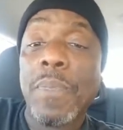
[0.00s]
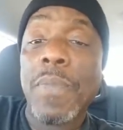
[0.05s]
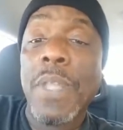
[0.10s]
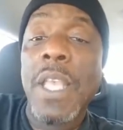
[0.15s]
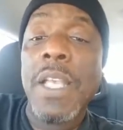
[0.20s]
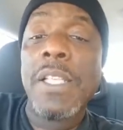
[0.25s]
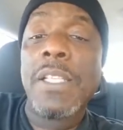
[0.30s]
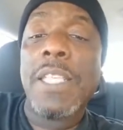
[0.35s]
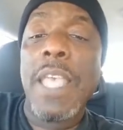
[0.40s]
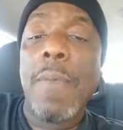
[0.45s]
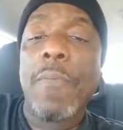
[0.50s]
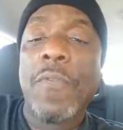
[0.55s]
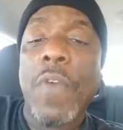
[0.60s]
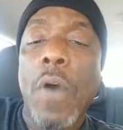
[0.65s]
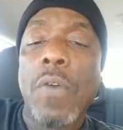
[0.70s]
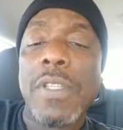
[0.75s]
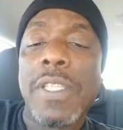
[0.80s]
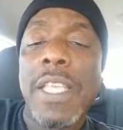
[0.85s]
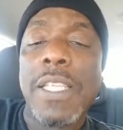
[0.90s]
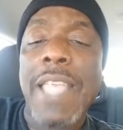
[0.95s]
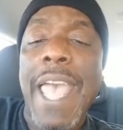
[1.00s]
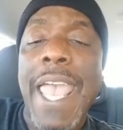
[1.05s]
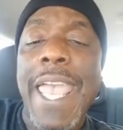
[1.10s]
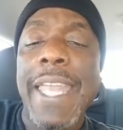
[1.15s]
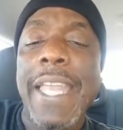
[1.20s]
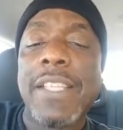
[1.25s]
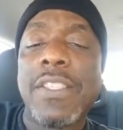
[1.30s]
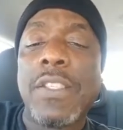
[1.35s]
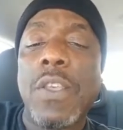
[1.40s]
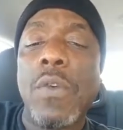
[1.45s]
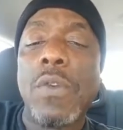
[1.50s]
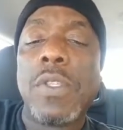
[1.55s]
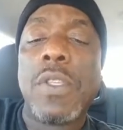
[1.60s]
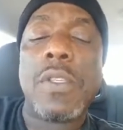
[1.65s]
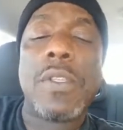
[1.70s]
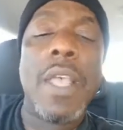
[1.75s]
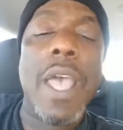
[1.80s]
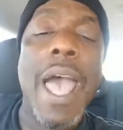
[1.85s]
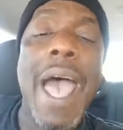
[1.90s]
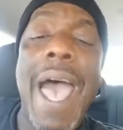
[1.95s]
Tim Fulton says, I hate
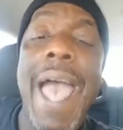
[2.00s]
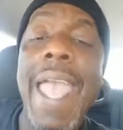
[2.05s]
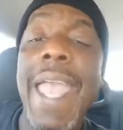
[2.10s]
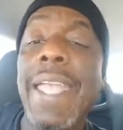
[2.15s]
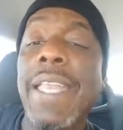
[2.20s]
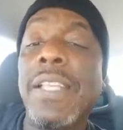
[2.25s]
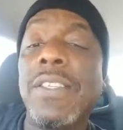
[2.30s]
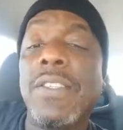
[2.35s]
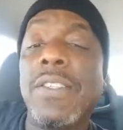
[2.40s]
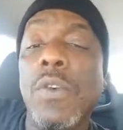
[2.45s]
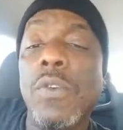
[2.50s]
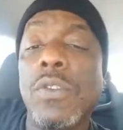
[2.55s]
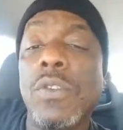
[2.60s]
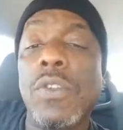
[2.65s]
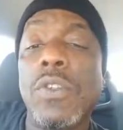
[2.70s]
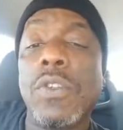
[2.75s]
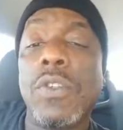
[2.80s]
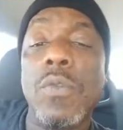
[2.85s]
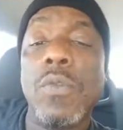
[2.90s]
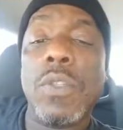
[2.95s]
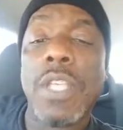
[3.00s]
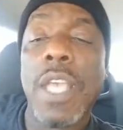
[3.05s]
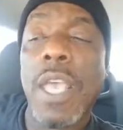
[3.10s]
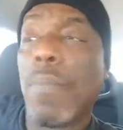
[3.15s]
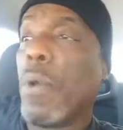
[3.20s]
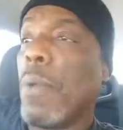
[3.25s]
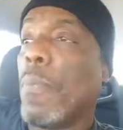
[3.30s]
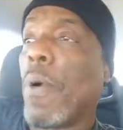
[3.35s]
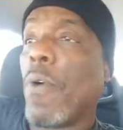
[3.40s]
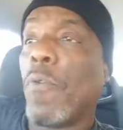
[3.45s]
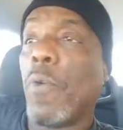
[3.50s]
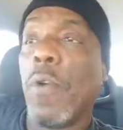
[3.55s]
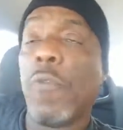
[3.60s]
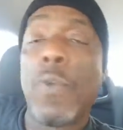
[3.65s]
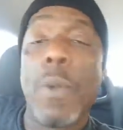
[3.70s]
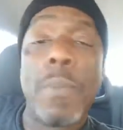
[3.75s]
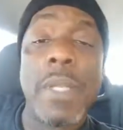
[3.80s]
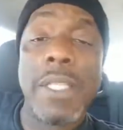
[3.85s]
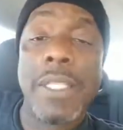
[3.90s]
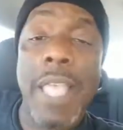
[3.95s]
excuses. I hate excuses too, Tim. We're
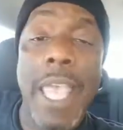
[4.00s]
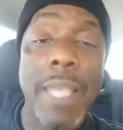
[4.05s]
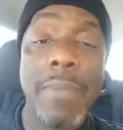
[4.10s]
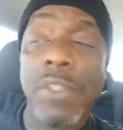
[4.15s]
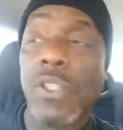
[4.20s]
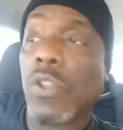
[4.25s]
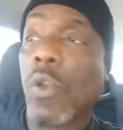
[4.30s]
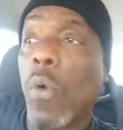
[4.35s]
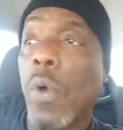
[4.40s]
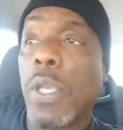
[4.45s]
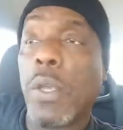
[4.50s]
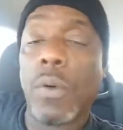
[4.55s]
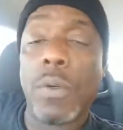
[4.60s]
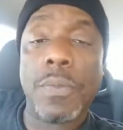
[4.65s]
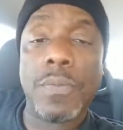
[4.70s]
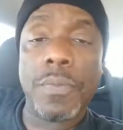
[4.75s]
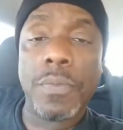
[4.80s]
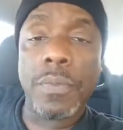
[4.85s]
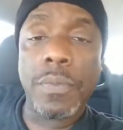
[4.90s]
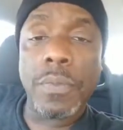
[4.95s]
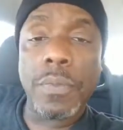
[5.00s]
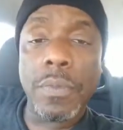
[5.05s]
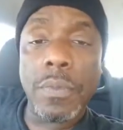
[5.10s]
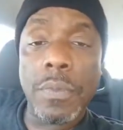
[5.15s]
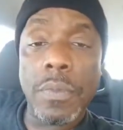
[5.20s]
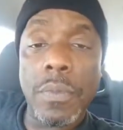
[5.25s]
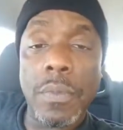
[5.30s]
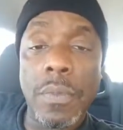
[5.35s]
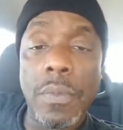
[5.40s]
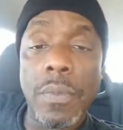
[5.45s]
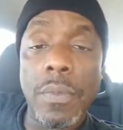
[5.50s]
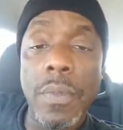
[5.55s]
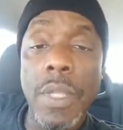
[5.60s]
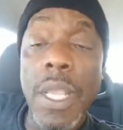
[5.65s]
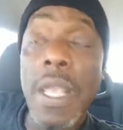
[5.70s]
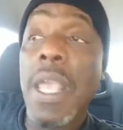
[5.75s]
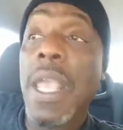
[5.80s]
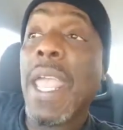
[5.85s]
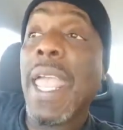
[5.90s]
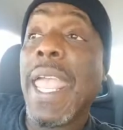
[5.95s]
from the same soil.
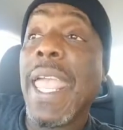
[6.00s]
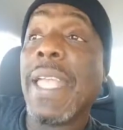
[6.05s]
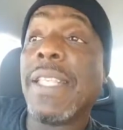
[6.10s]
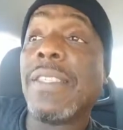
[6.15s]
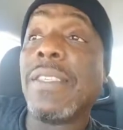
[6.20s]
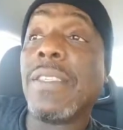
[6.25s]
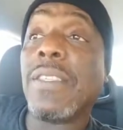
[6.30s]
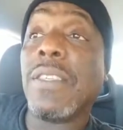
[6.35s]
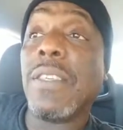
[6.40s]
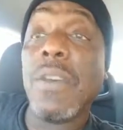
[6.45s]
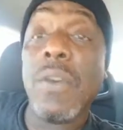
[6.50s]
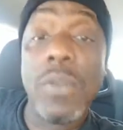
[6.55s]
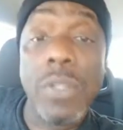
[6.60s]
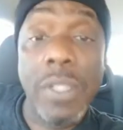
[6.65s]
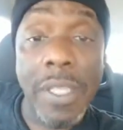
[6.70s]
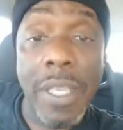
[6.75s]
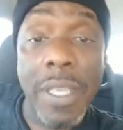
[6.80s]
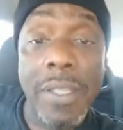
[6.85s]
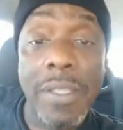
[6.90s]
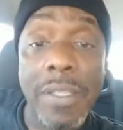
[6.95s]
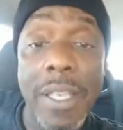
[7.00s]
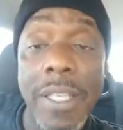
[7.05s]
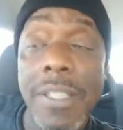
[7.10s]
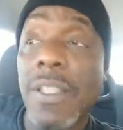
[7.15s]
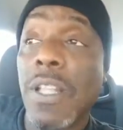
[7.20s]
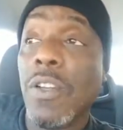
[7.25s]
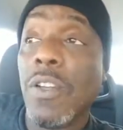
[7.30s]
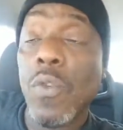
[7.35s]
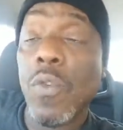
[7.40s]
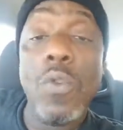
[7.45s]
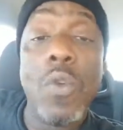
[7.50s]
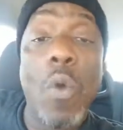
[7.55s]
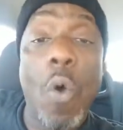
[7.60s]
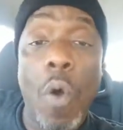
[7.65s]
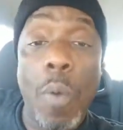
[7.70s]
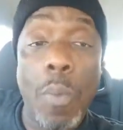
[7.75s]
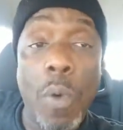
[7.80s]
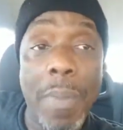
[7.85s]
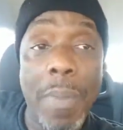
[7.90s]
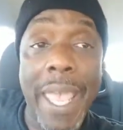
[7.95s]
Excuses is the new
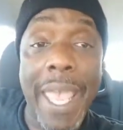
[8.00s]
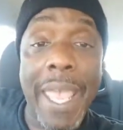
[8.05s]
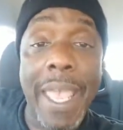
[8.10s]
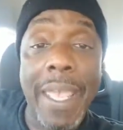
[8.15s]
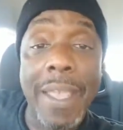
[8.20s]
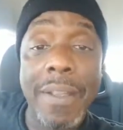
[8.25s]
normal, man.